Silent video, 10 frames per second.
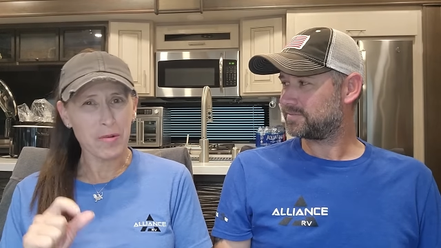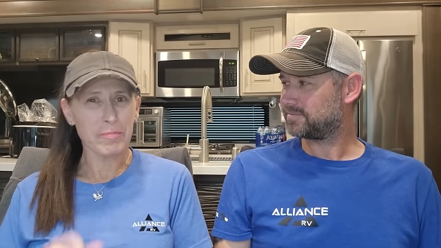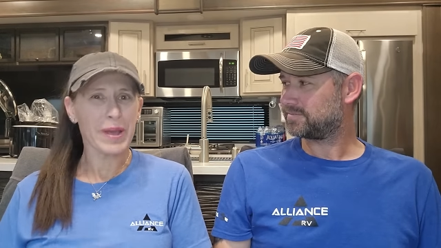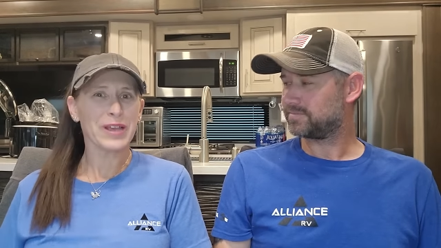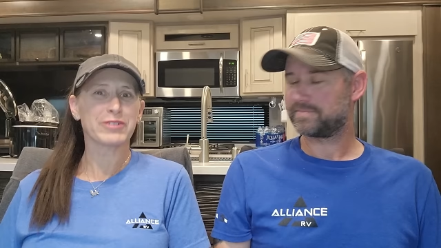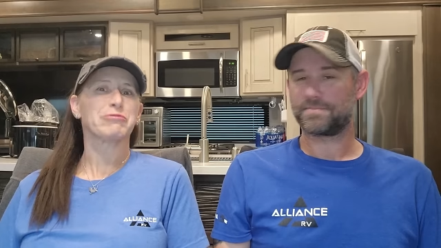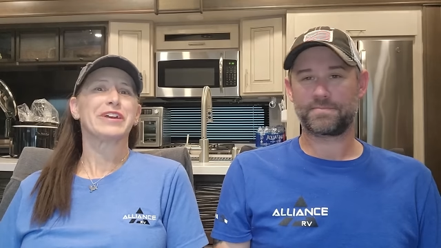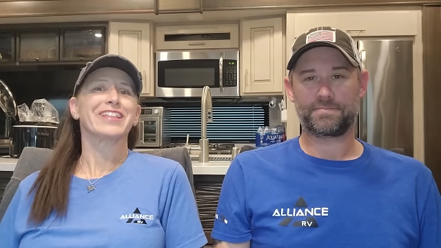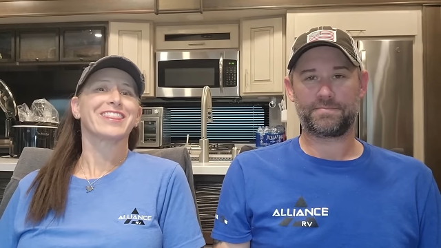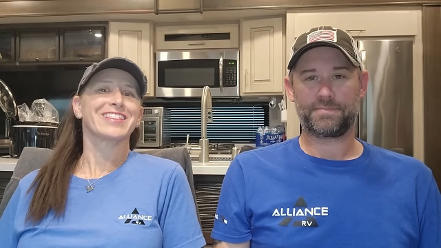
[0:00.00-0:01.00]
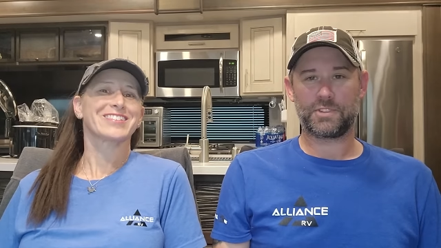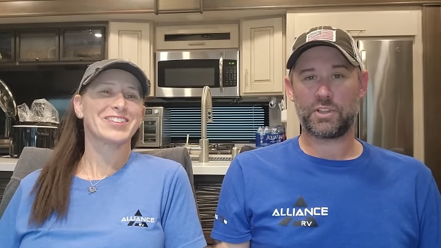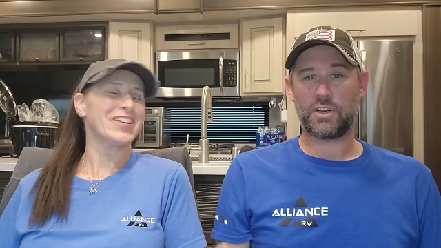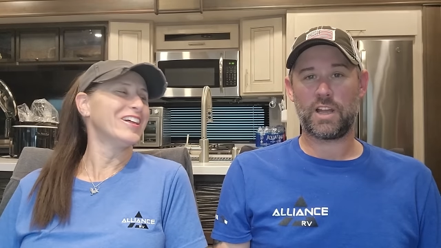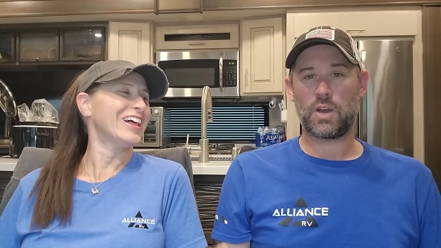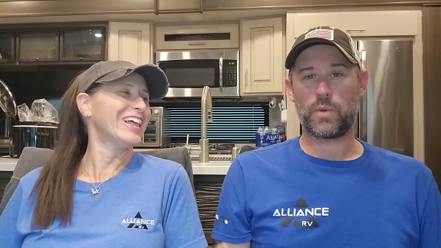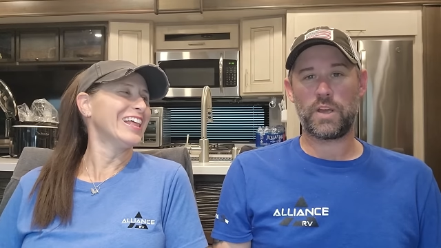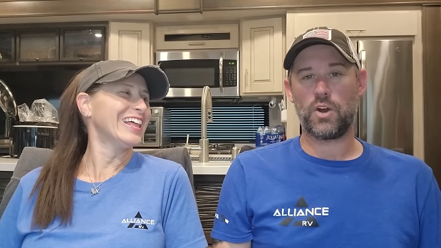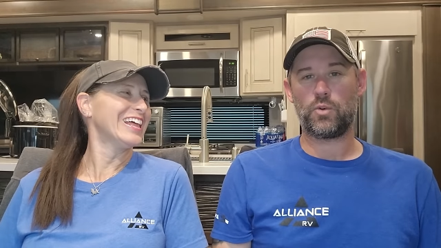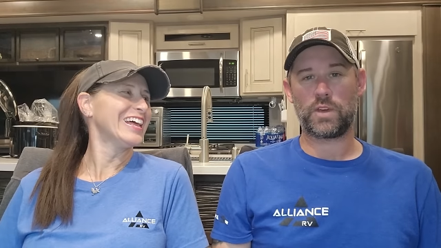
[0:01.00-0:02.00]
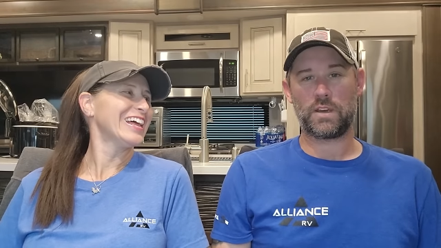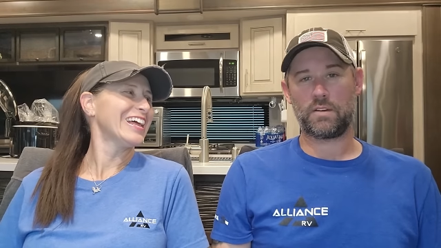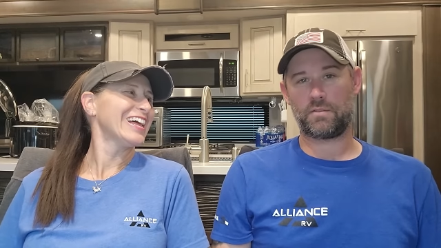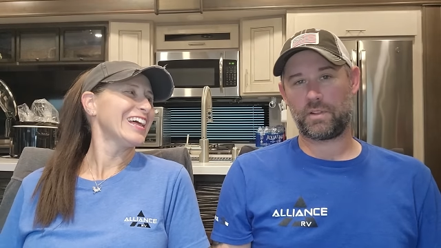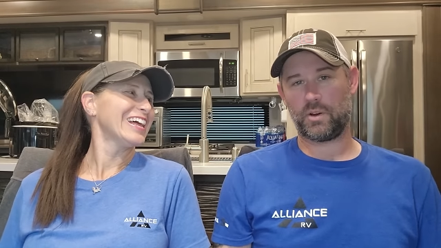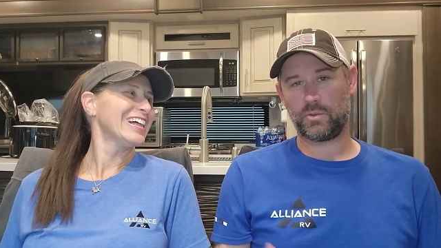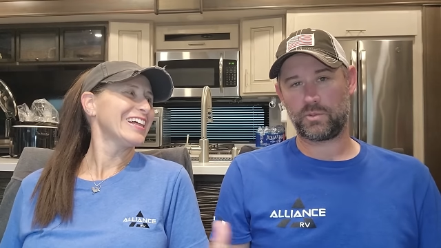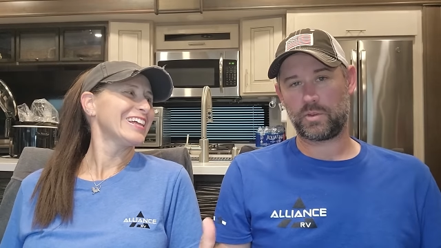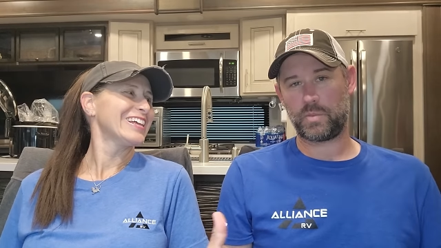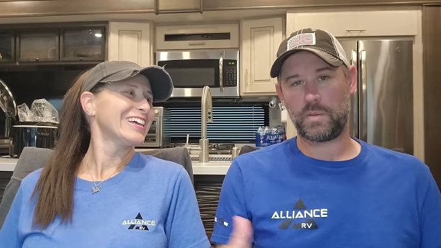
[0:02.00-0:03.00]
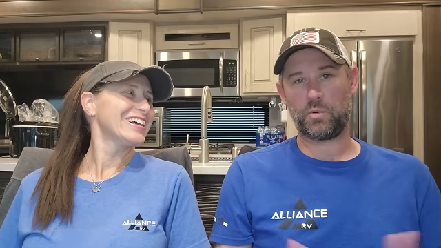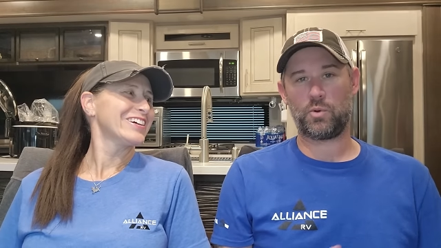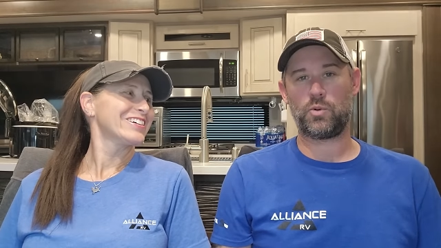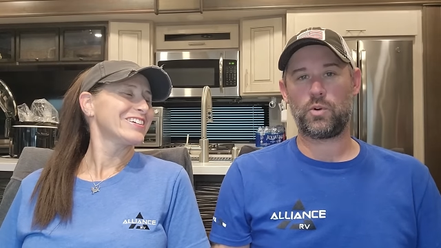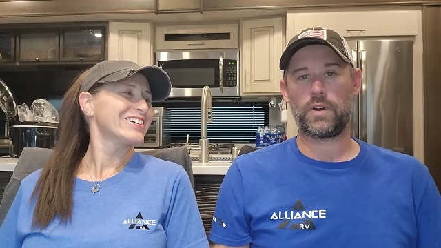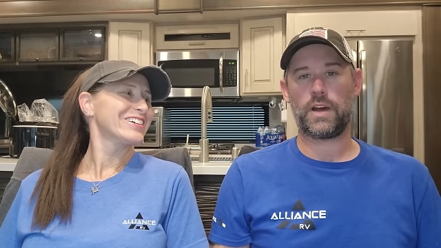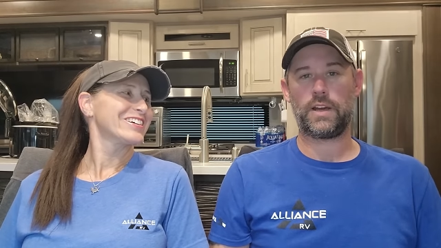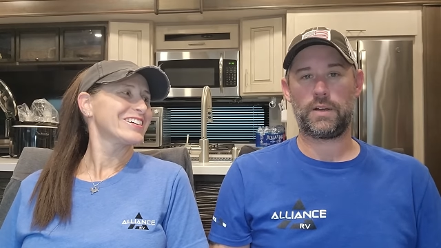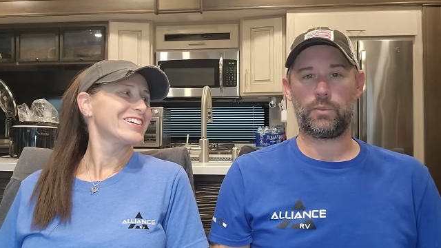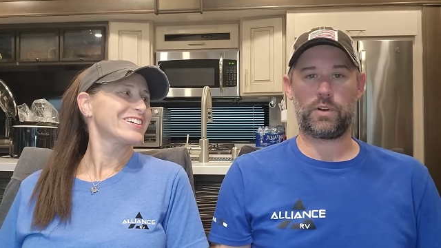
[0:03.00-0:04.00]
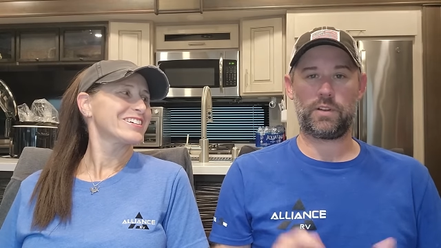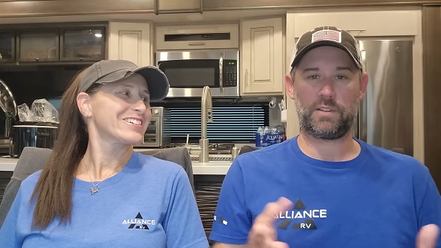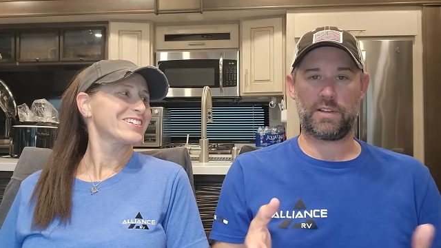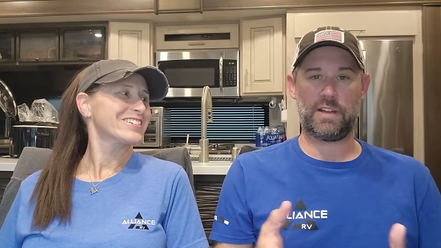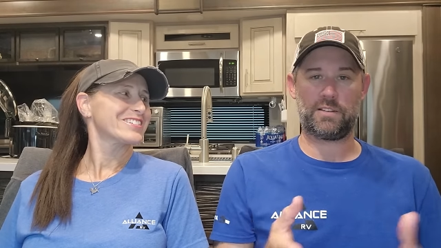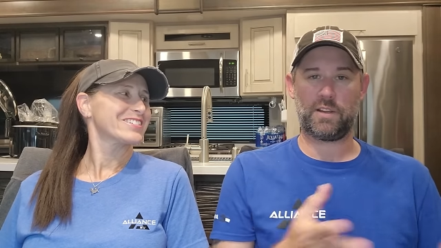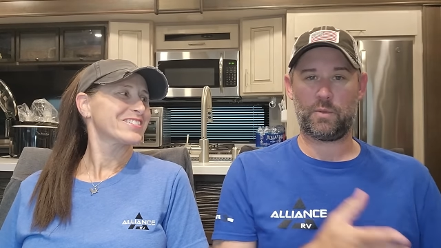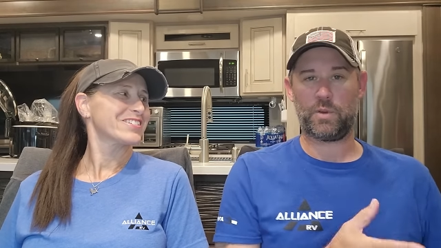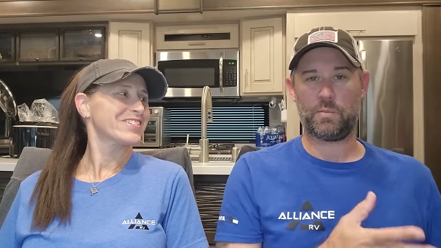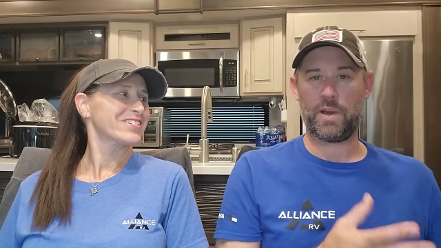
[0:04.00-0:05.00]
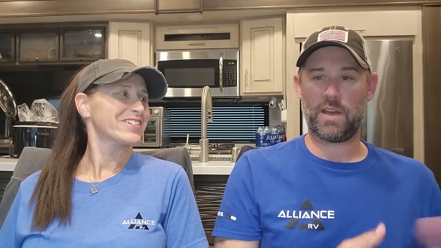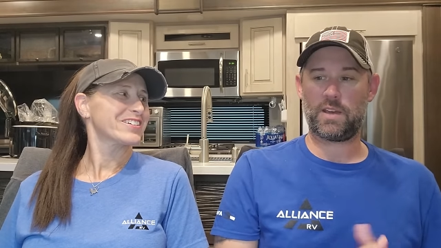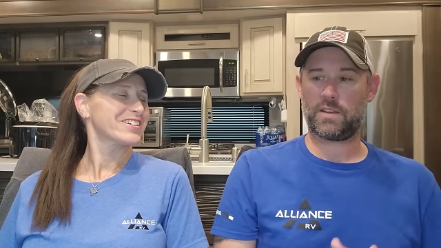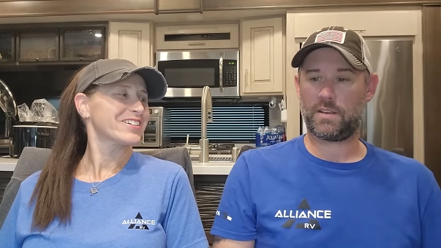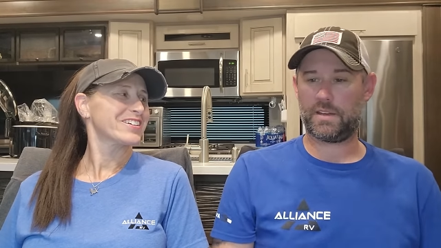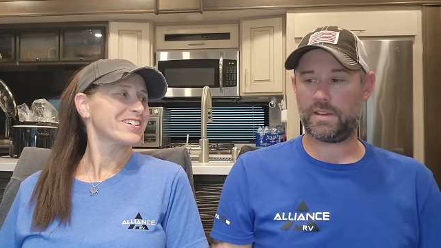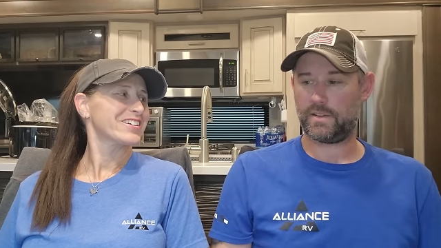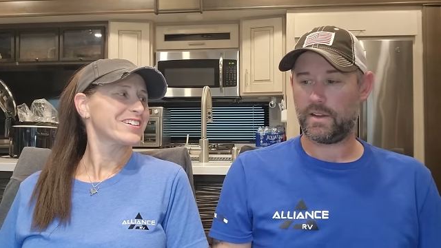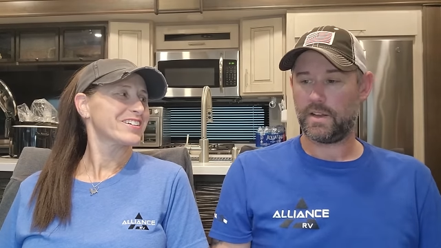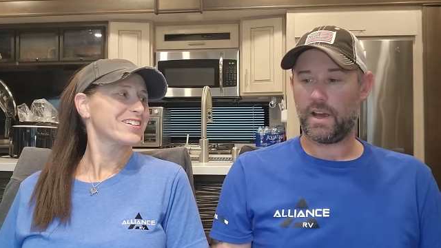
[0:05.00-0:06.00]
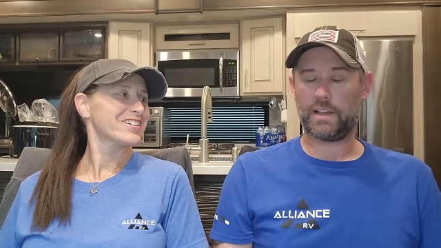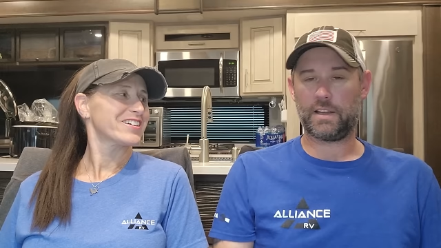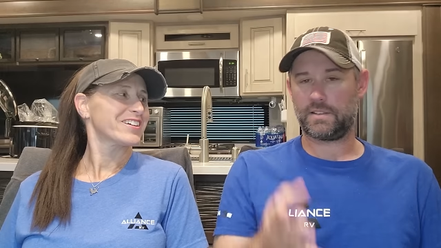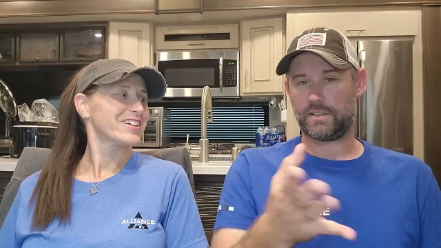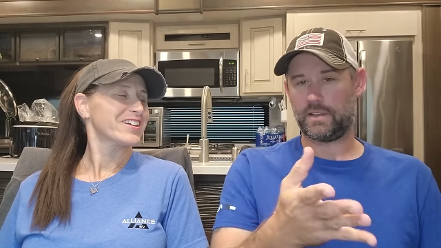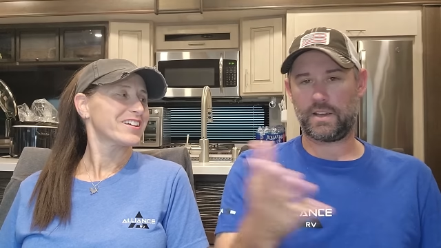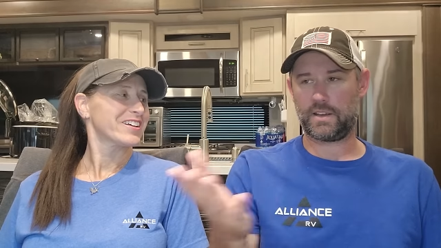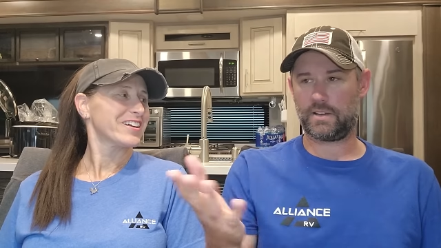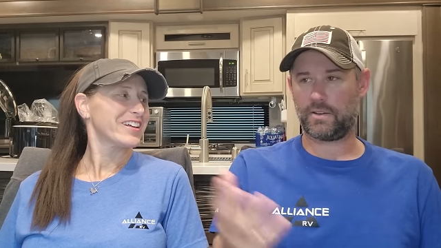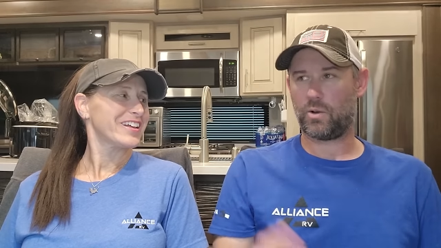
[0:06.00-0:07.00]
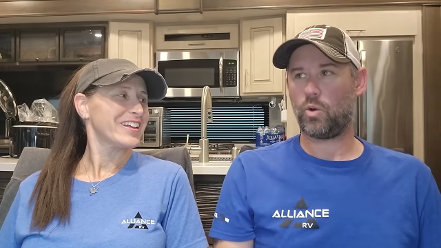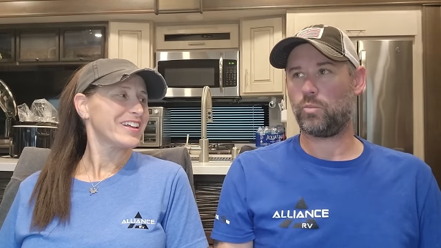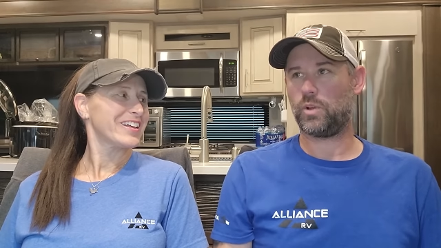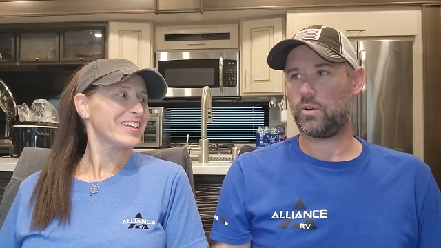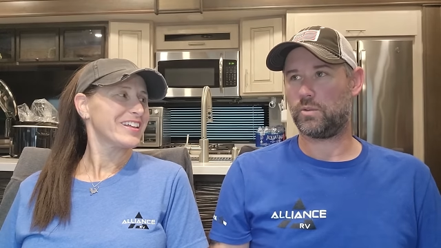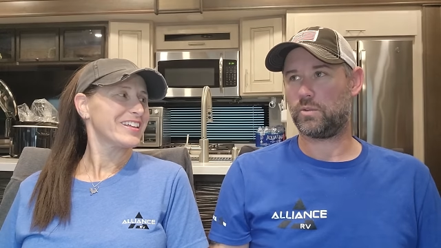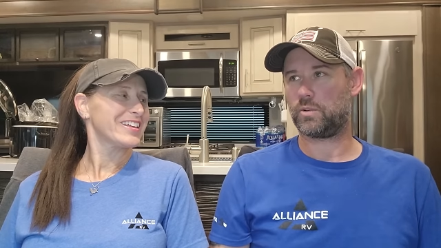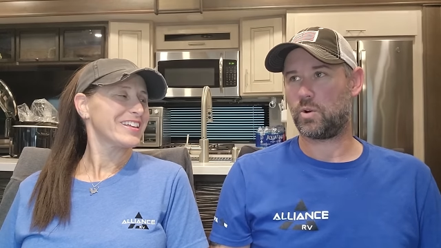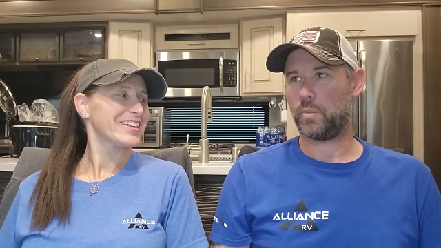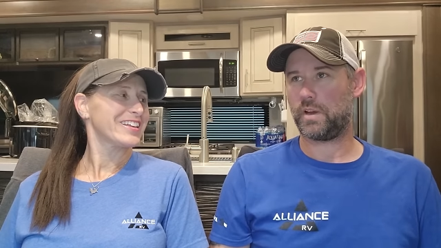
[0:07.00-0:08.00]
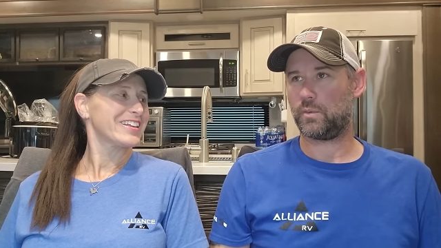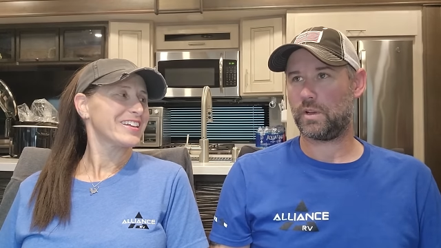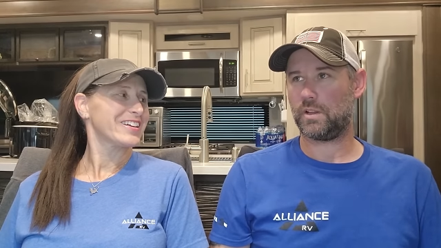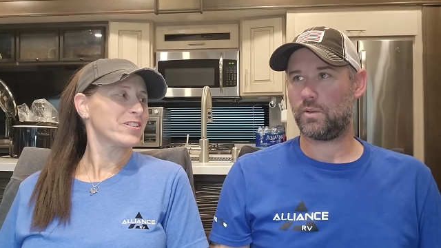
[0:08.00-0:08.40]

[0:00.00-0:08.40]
Speaker 1: don't bank with. So like, we don't give loans to people who are not in one of the states that we bank in, unless it's like a home loan or home equity loan.